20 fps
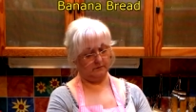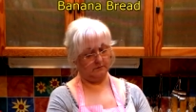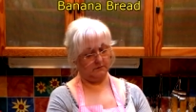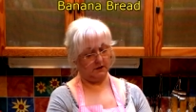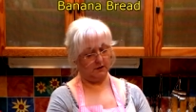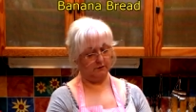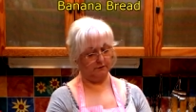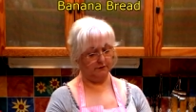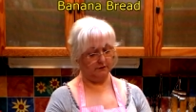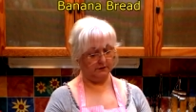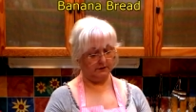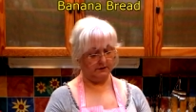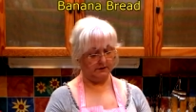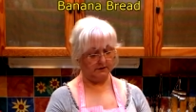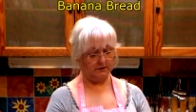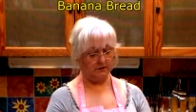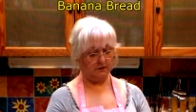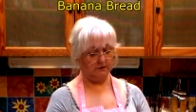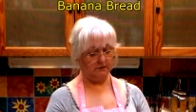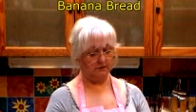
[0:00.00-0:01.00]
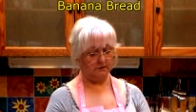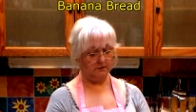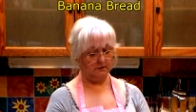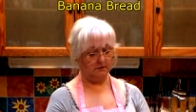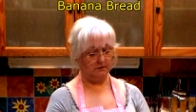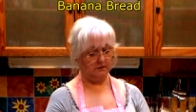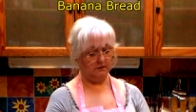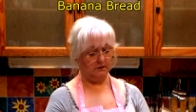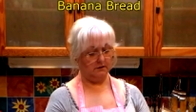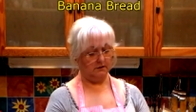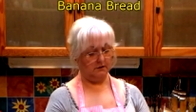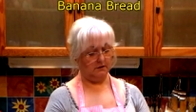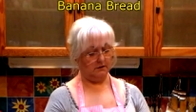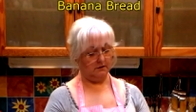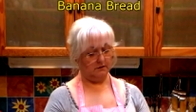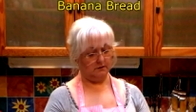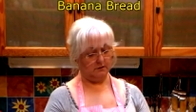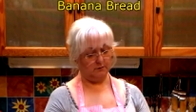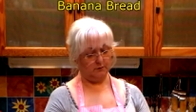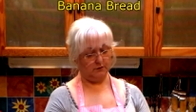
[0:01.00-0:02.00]
My oven is not
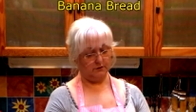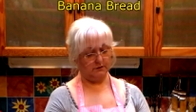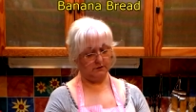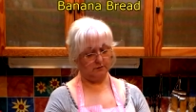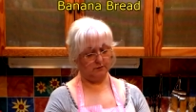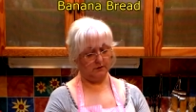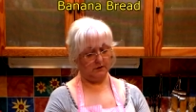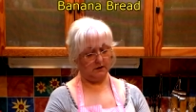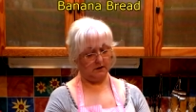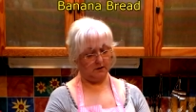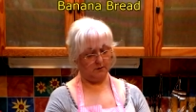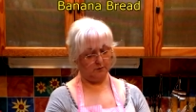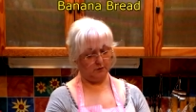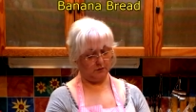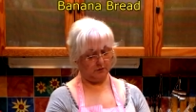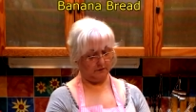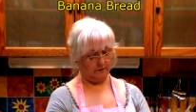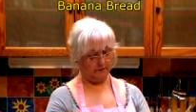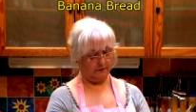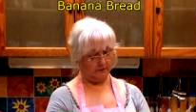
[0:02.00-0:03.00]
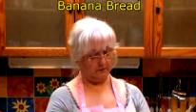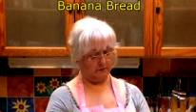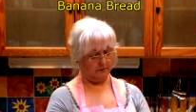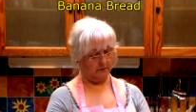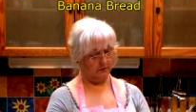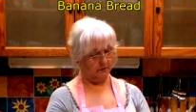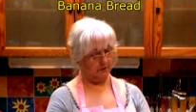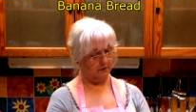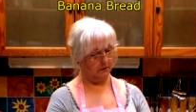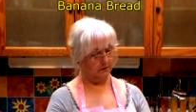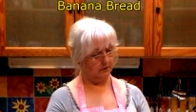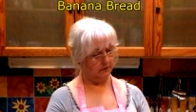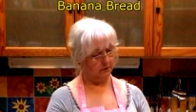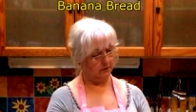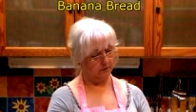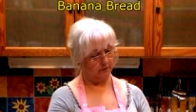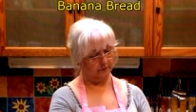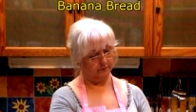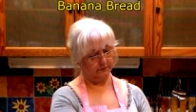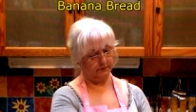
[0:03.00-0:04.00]
the most reliable of
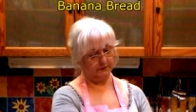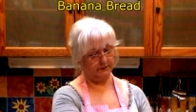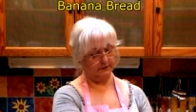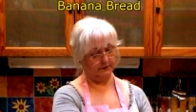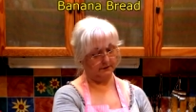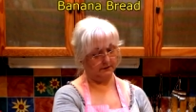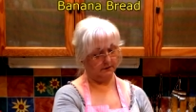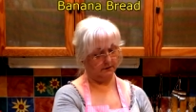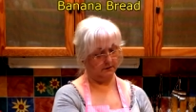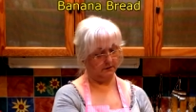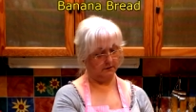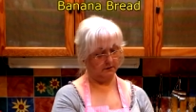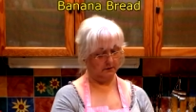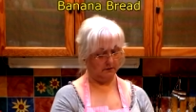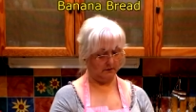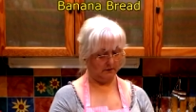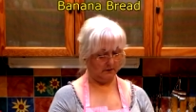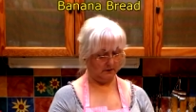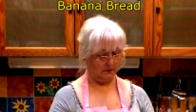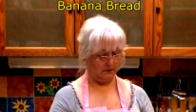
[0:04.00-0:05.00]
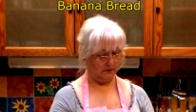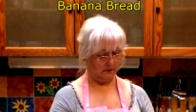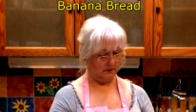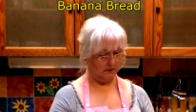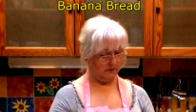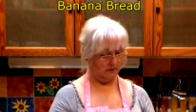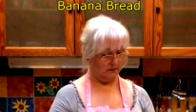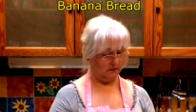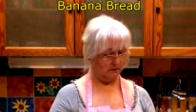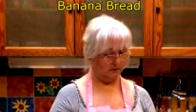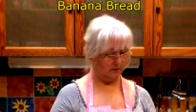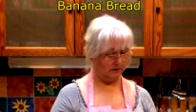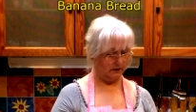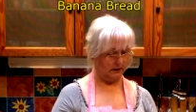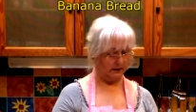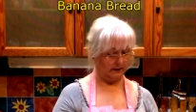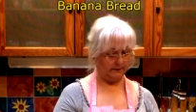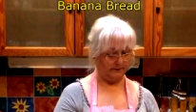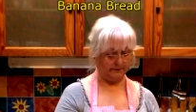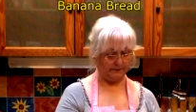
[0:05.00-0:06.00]
all ovens.
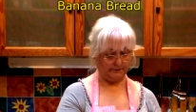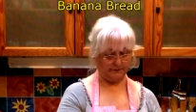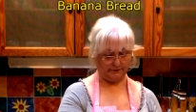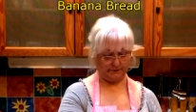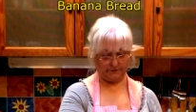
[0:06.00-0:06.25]
Okay.